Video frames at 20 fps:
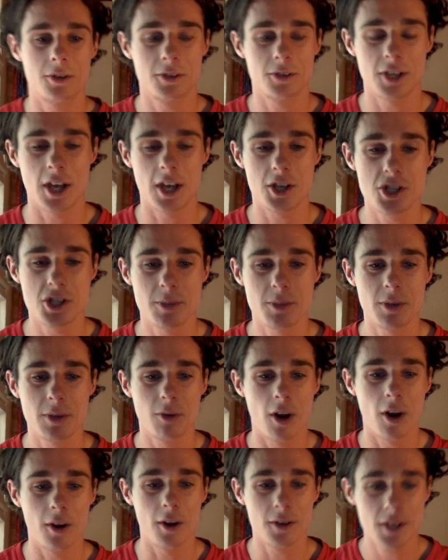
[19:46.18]
Yeah, Jimmy
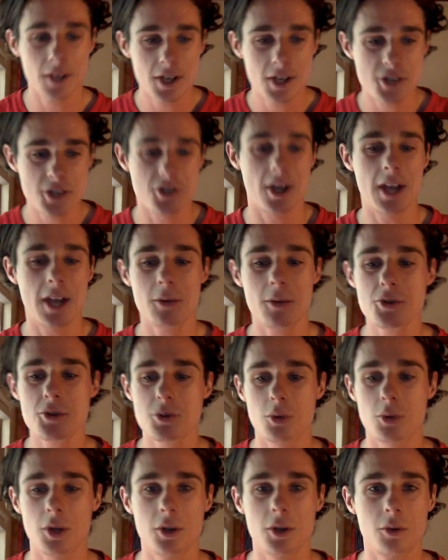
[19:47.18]
Rowe. So he was
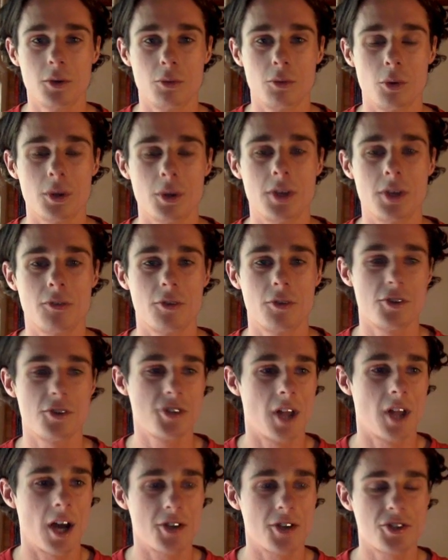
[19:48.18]
a really good rookie for
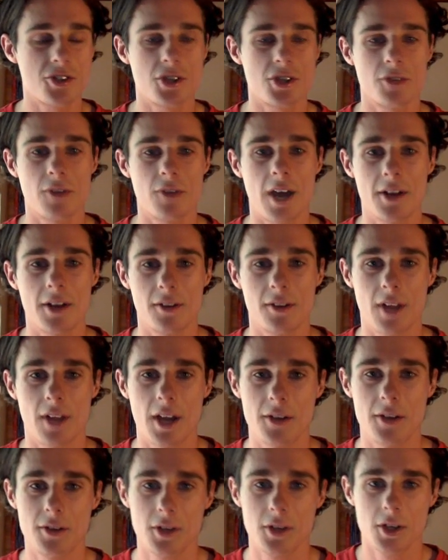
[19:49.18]
us last year for
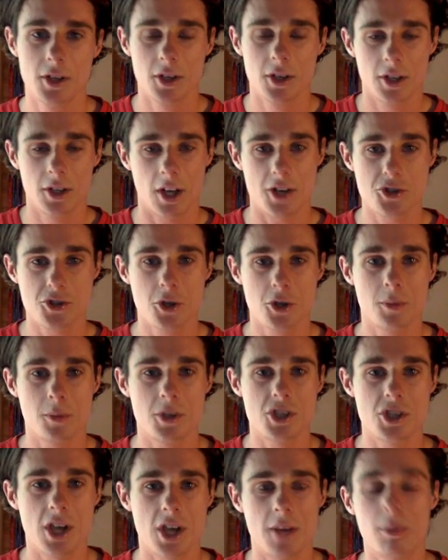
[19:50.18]
Adelaide. Super
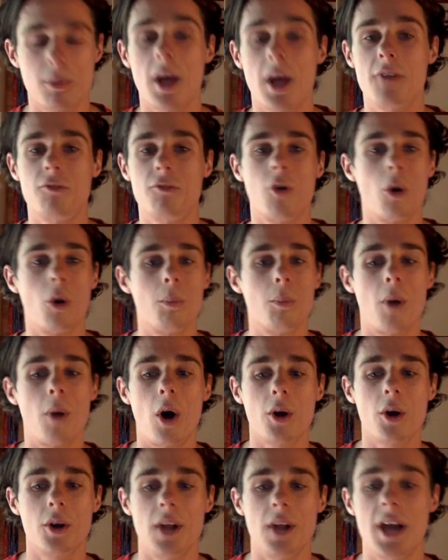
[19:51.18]
cheap, played forward
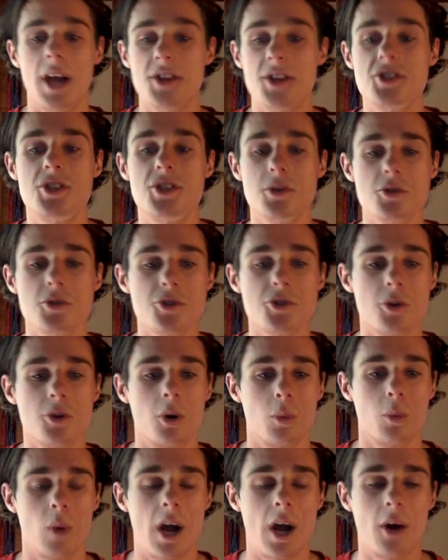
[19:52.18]
pocket and still
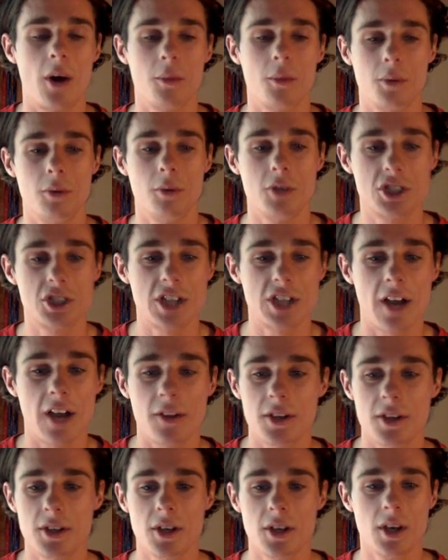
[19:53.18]
scored well. But
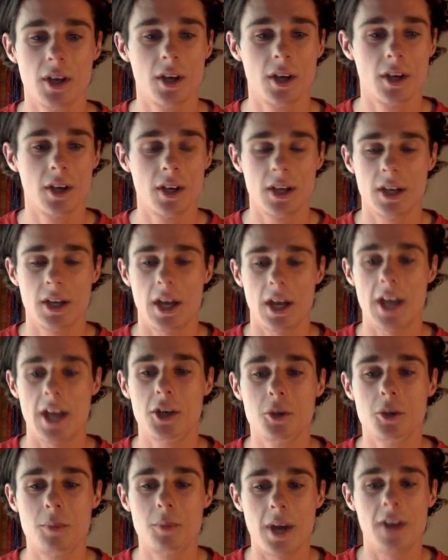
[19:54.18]
Rashali, he
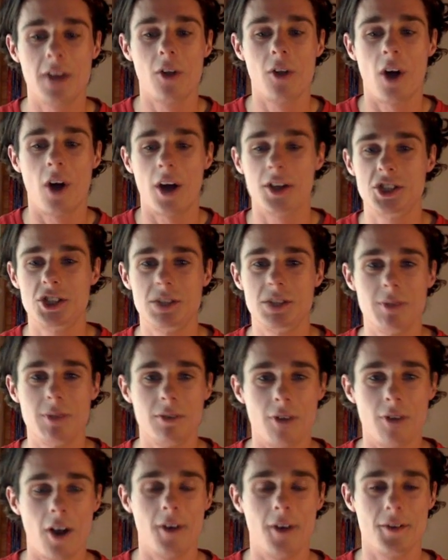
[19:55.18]
could be like Jimmy
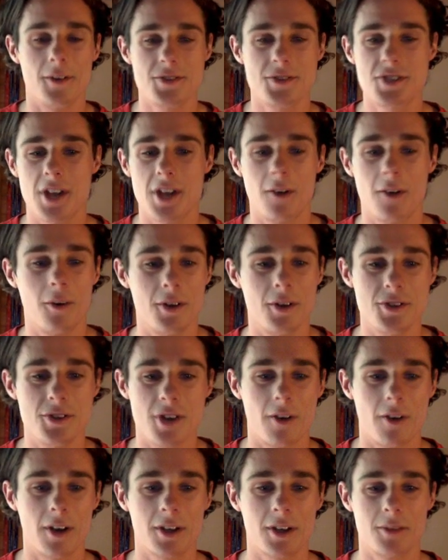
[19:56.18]
Rowe on steroids,
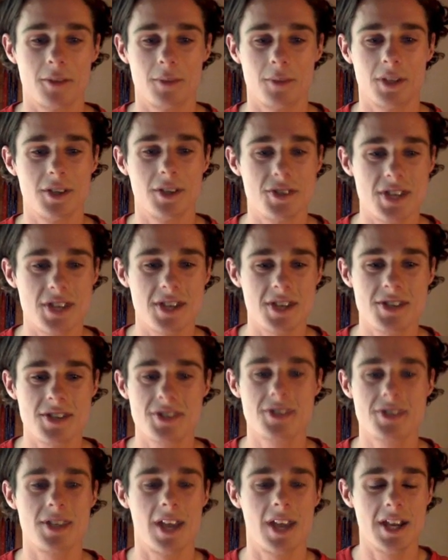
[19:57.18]
I reckon, because
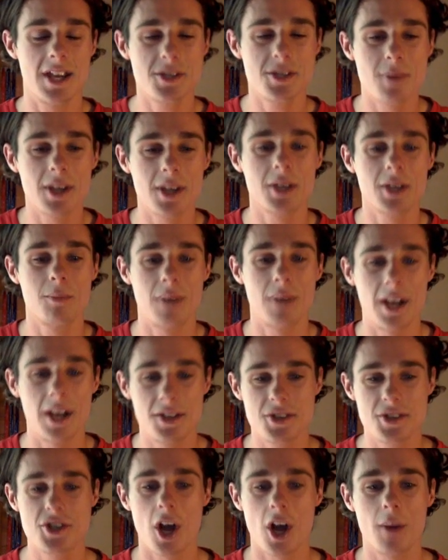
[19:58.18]
he's been
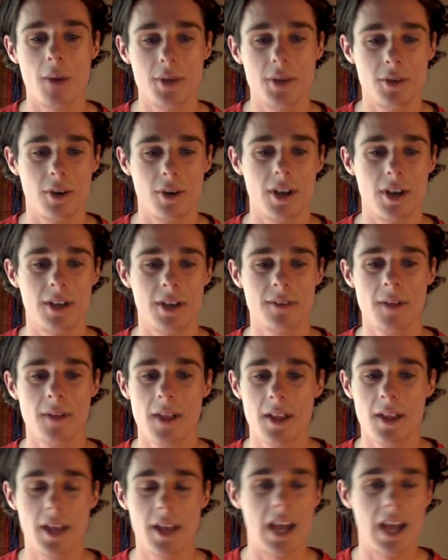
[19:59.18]
compared to Toby Green,
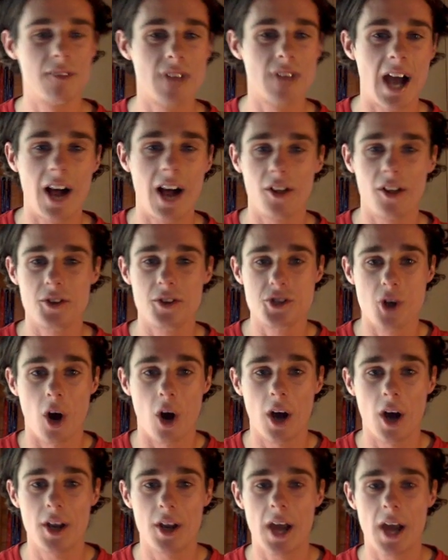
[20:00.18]
even to Alan
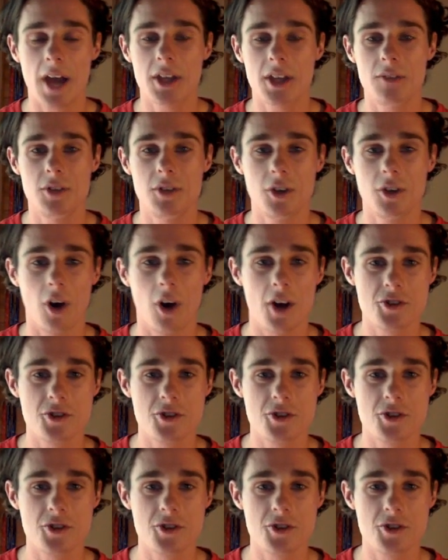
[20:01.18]
Didak if you guys